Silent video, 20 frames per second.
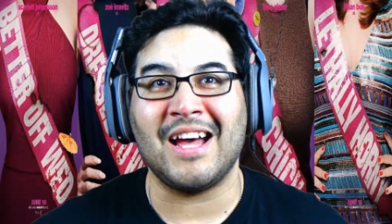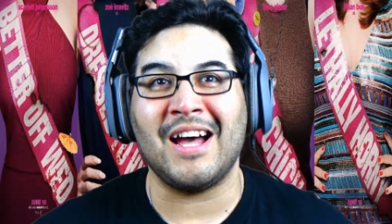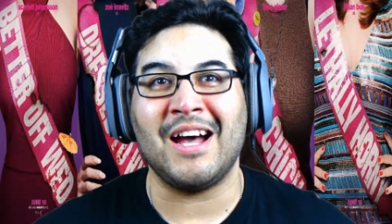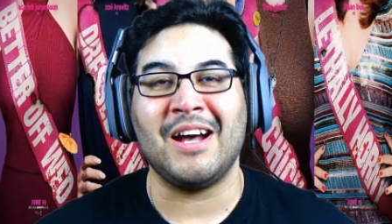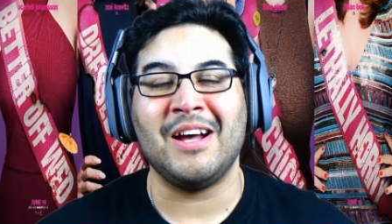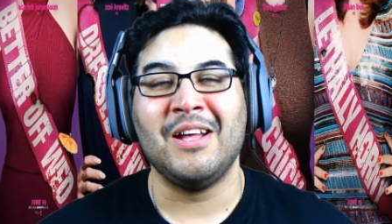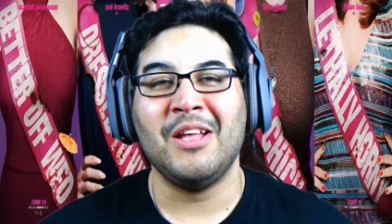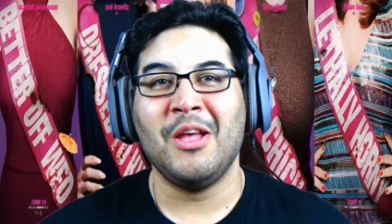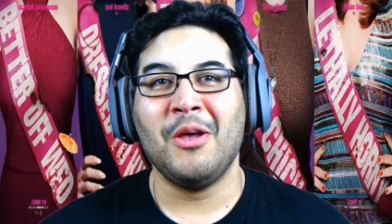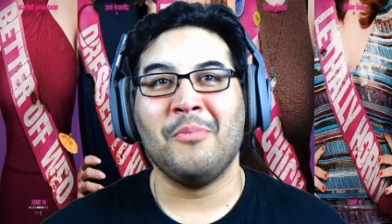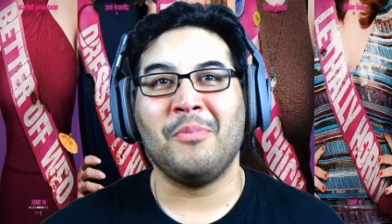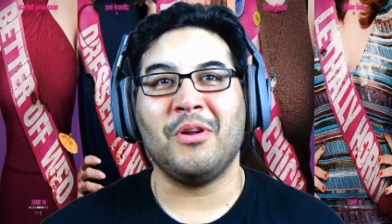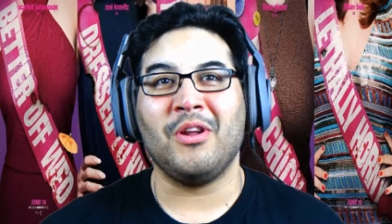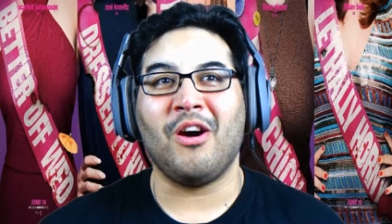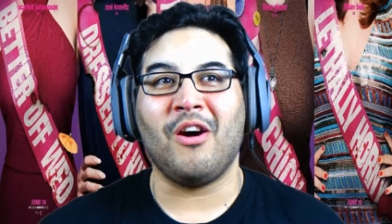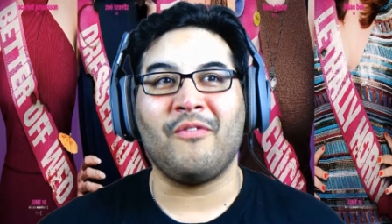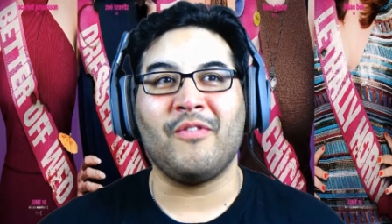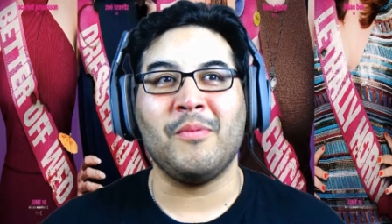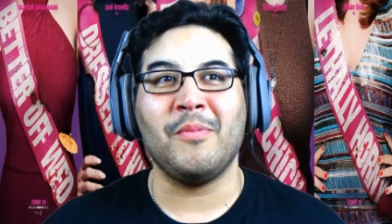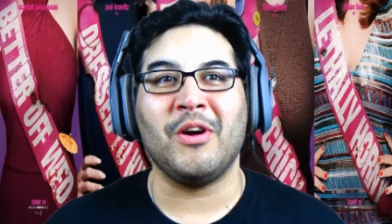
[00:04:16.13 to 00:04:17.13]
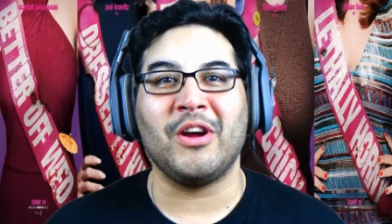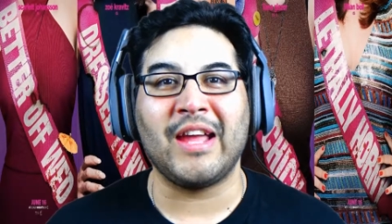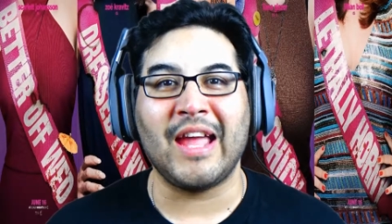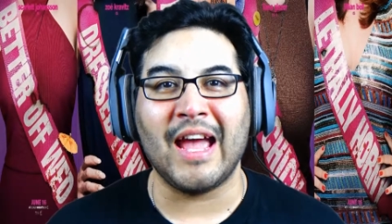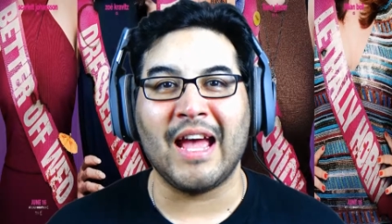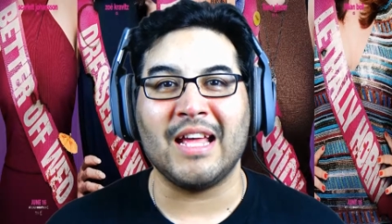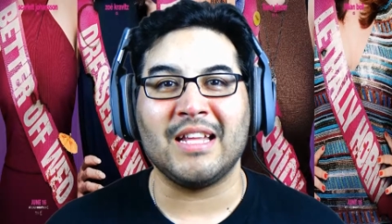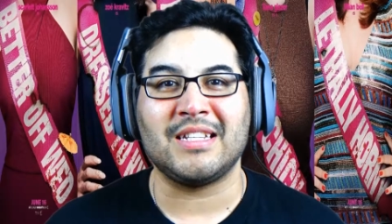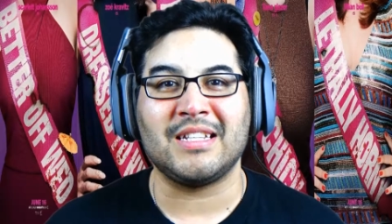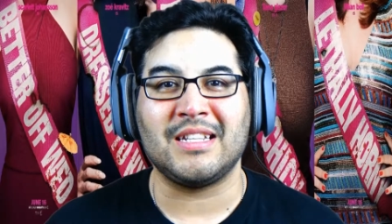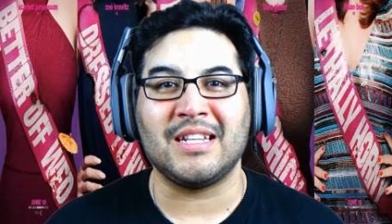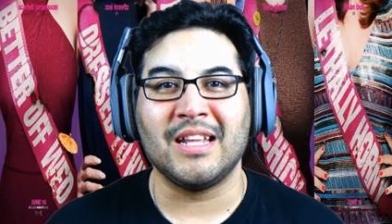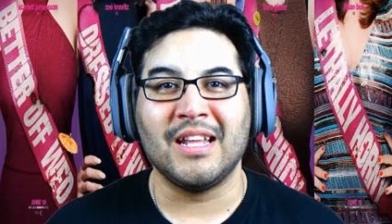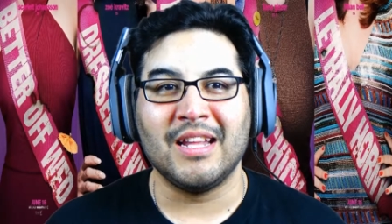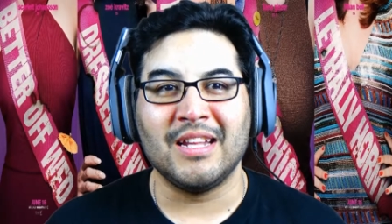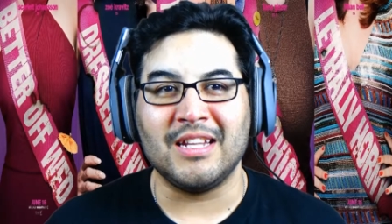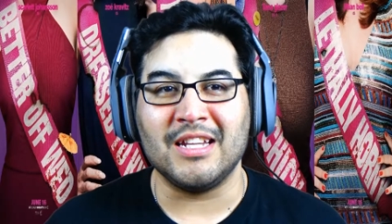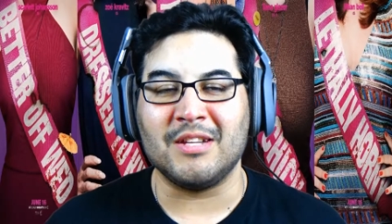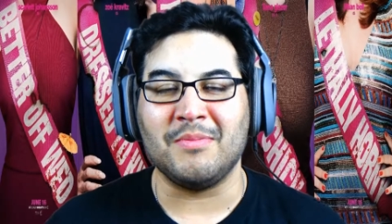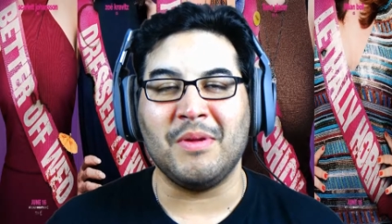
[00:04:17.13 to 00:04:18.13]
Uh, but all female cast
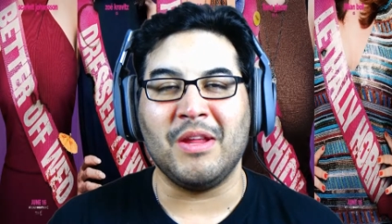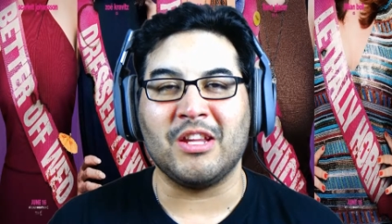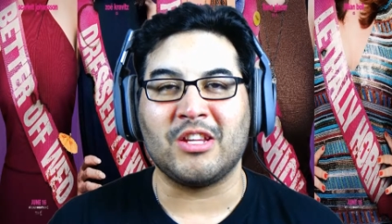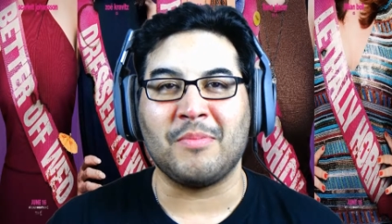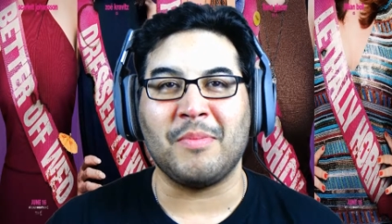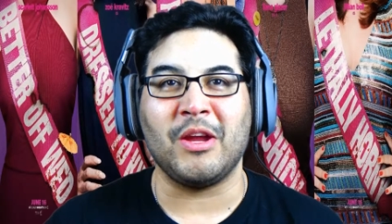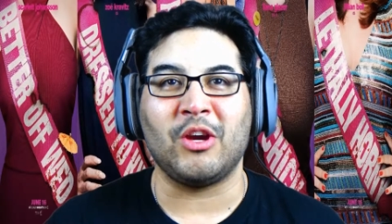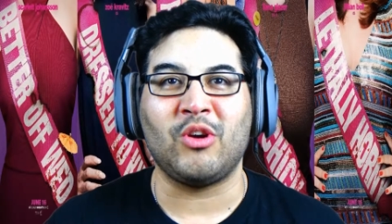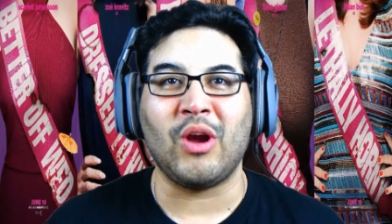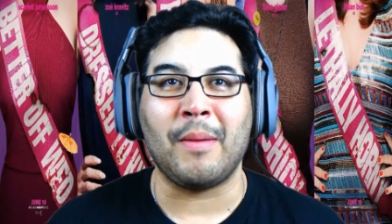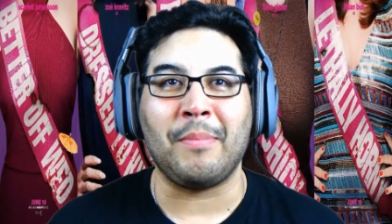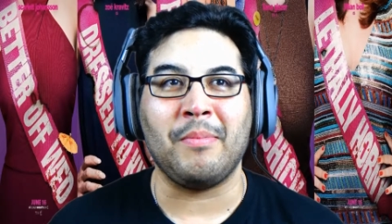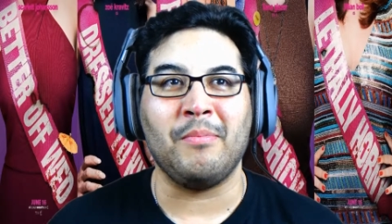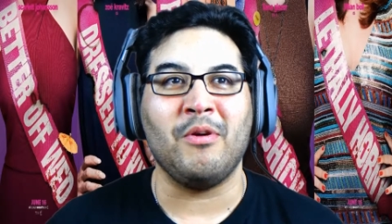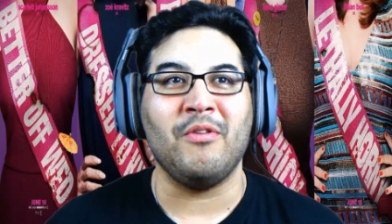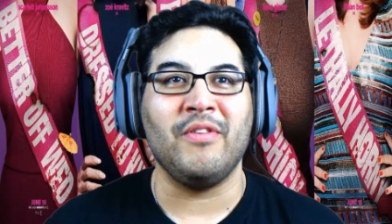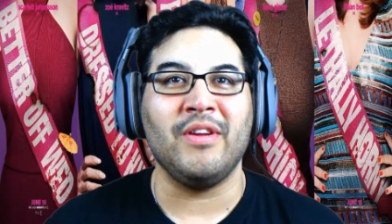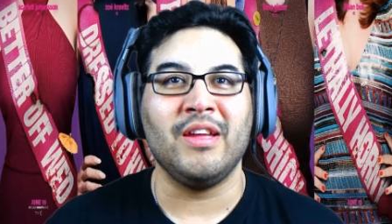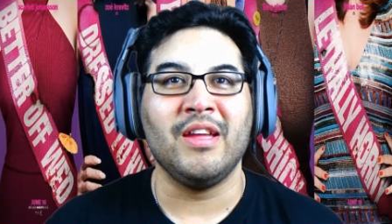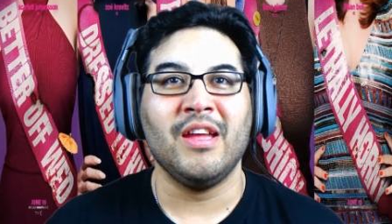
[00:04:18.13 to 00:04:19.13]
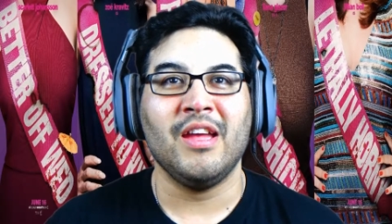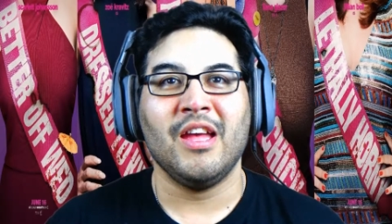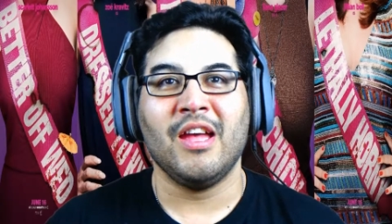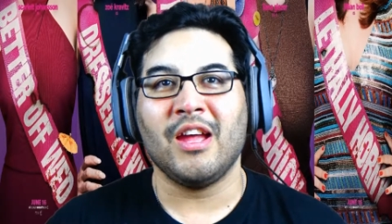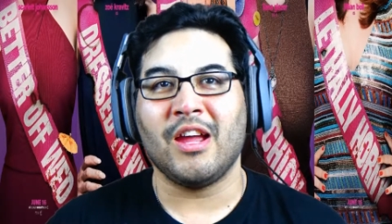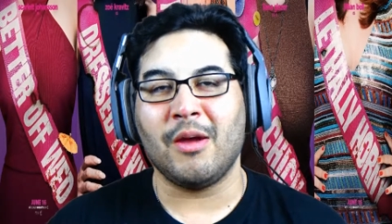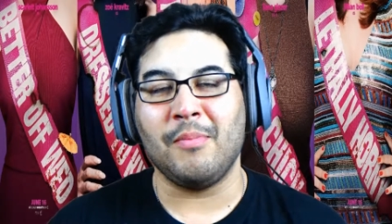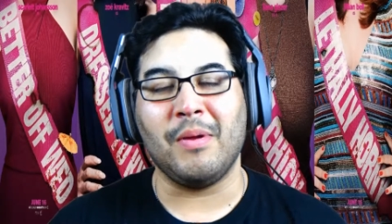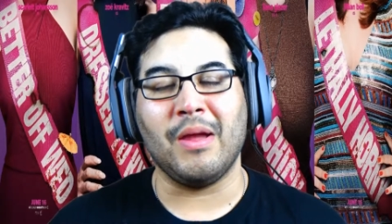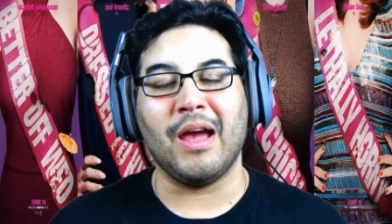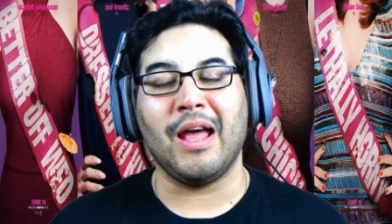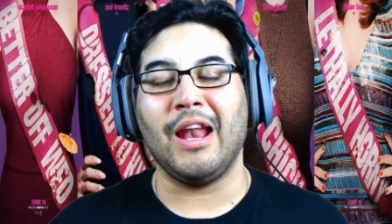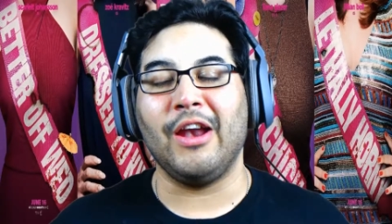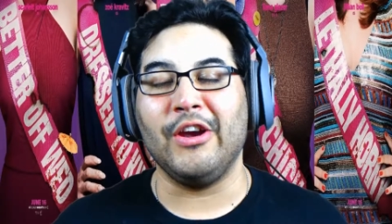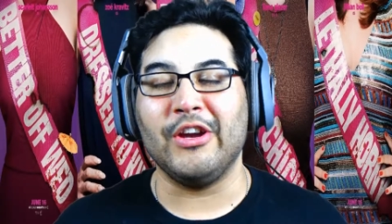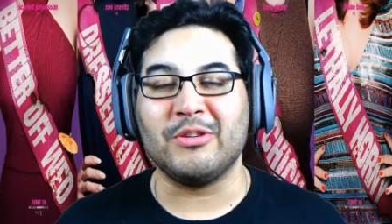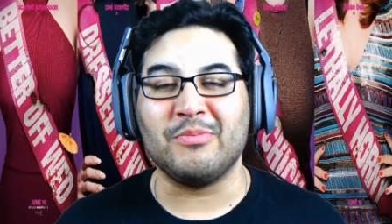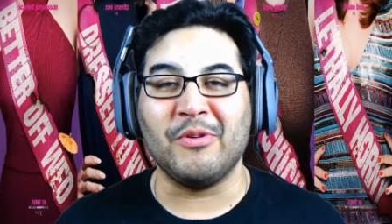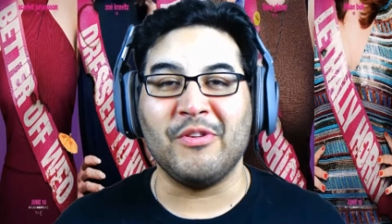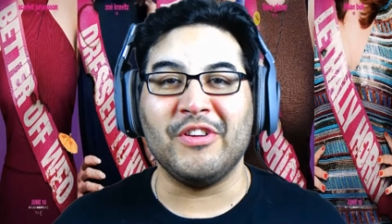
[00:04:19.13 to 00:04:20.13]
doesn't mean it's going to be a crappy movie. It could be a
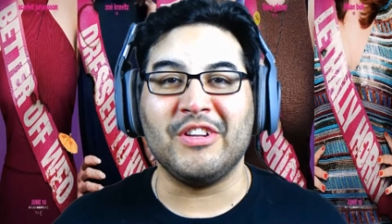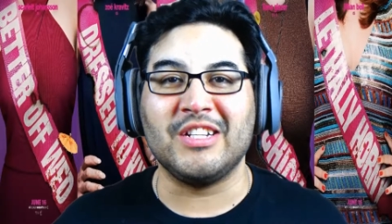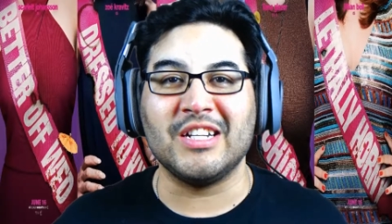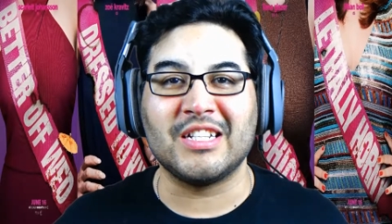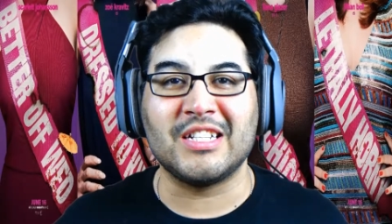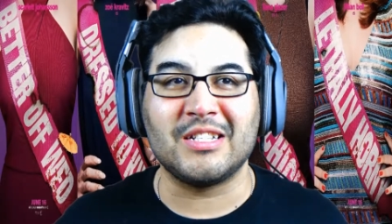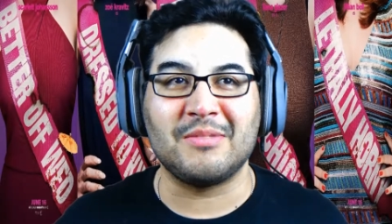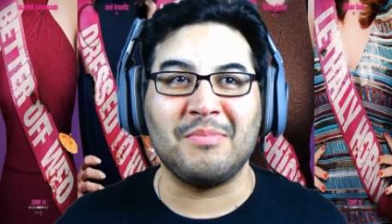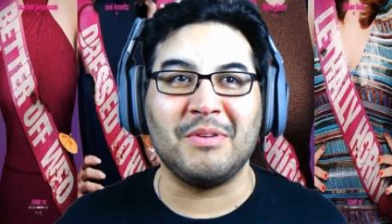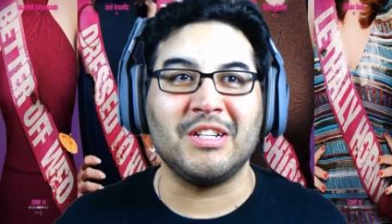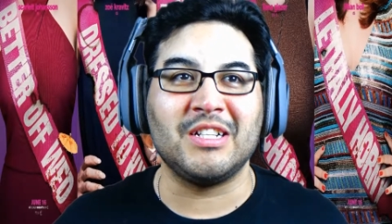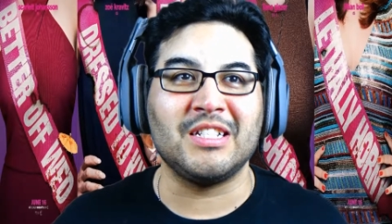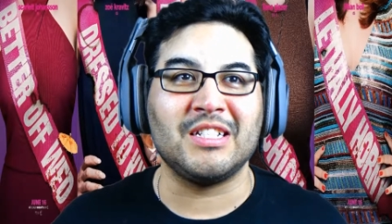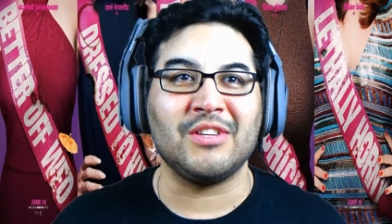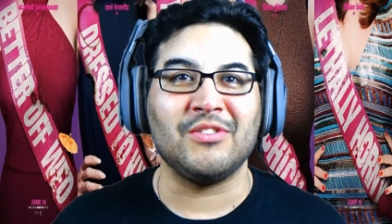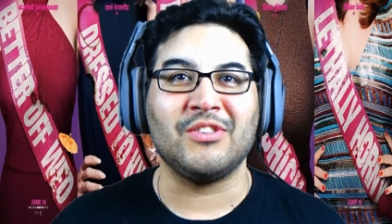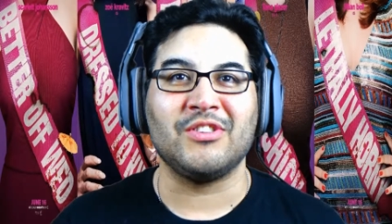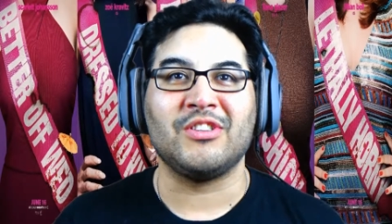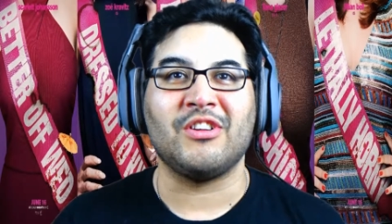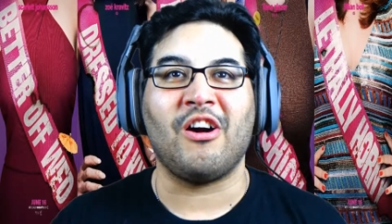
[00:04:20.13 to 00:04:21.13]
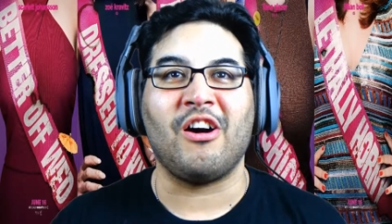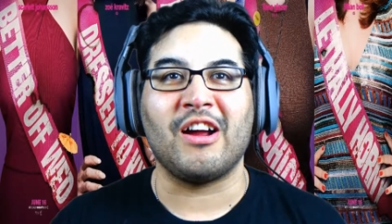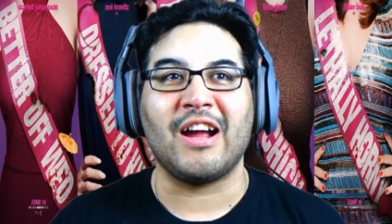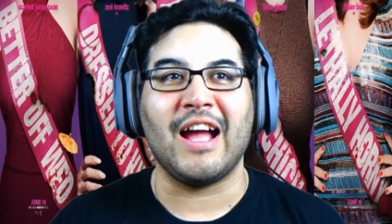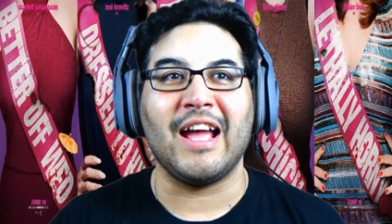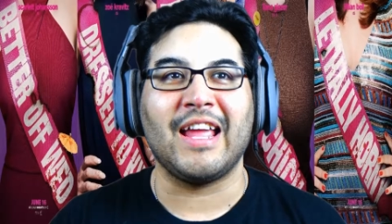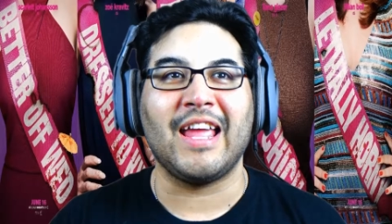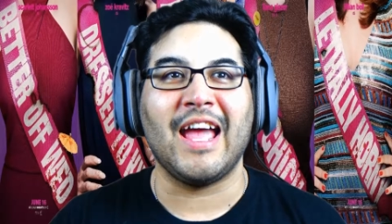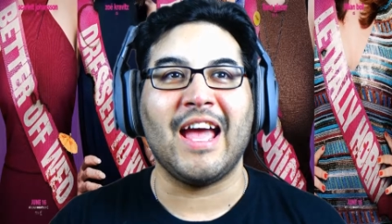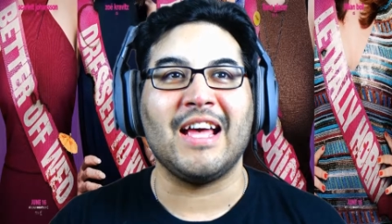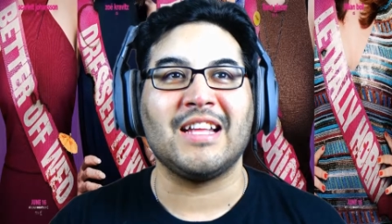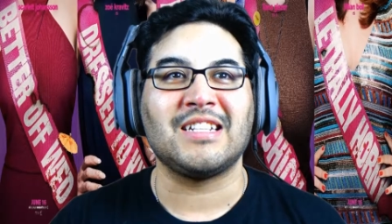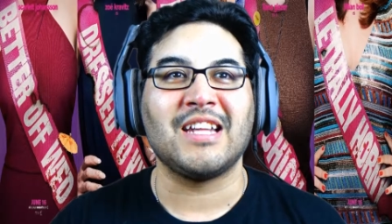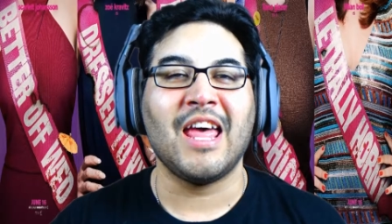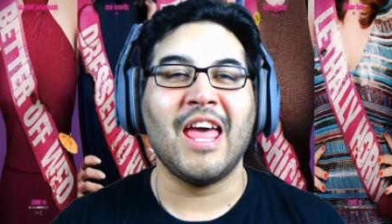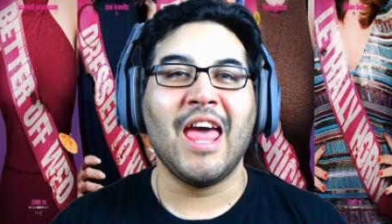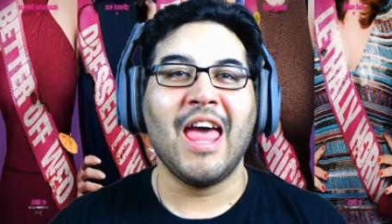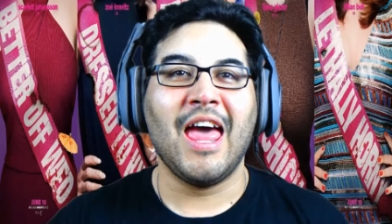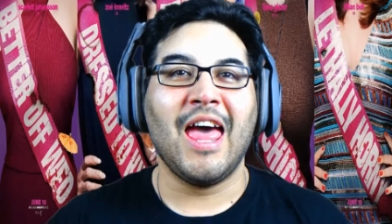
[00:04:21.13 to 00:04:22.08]
hilarious movie just as much as it was all guy cast.